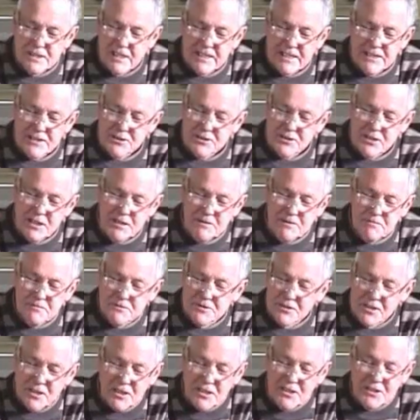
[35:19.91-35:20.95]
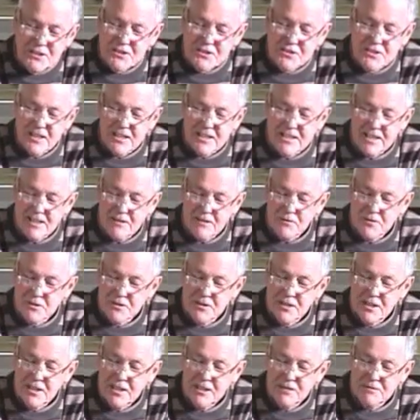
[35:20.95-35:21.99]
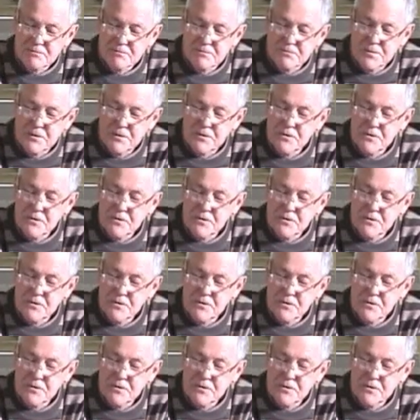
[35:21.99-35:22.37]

And it seemed silly to say that when he and